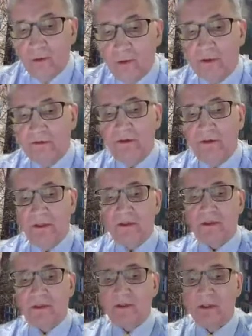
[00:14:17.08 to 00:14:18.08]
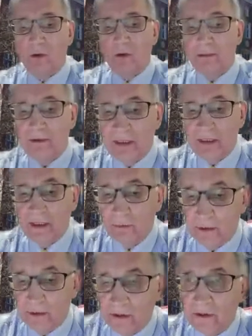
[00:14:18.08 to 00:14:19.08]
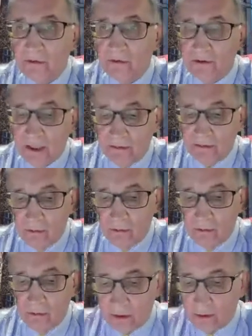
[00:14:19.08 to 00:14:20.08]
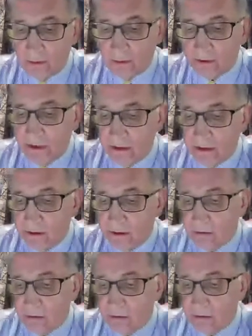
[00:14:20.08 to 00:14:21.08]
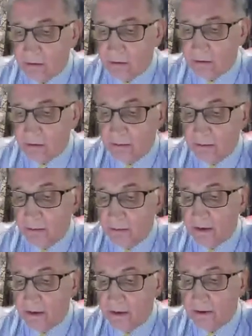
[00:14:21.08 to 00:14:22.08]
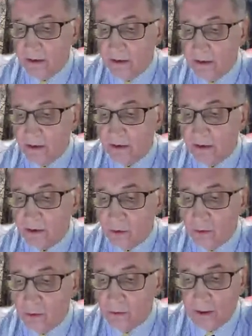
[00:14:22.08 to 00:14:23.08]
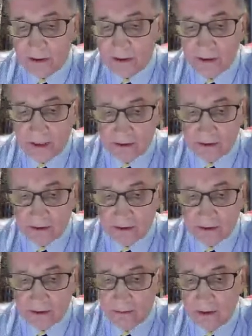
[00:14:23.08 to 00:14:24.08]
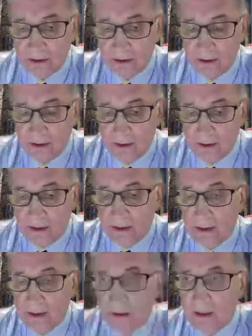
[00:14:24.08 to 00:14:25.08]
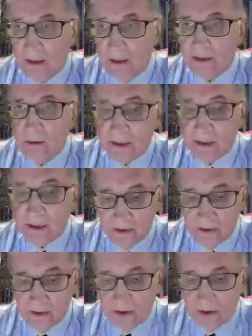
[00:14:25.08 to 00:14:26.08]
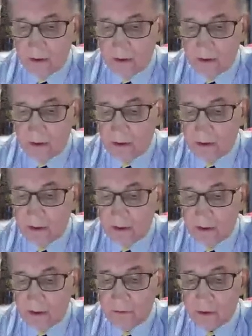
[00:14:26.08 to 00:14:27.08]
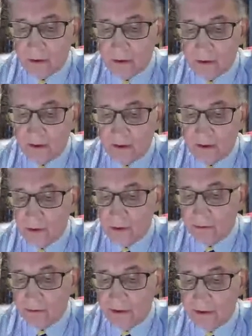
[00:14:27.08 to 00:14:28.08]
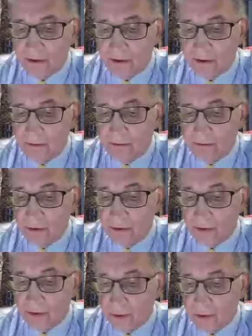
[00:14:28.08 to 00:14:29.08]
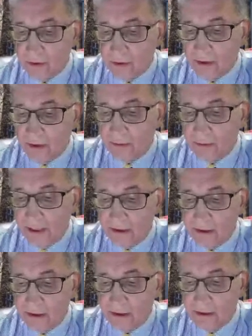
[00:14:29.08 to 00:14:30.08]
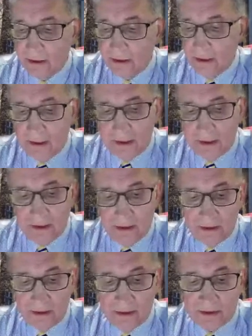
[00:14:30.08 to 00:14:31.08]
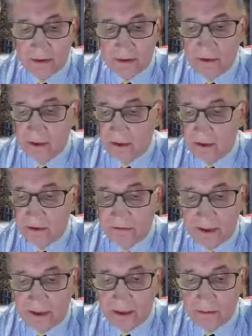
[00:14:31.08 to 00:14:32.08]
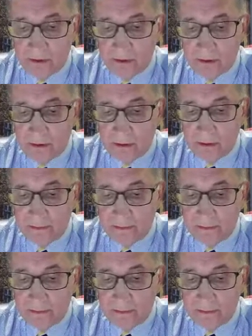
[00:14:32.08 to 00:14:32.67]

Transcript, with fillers: UGVs operate within the framework illustrated on this slide by the, this two-block diagram. As you can see, artificial intelligence-based perception and planning in severe environment,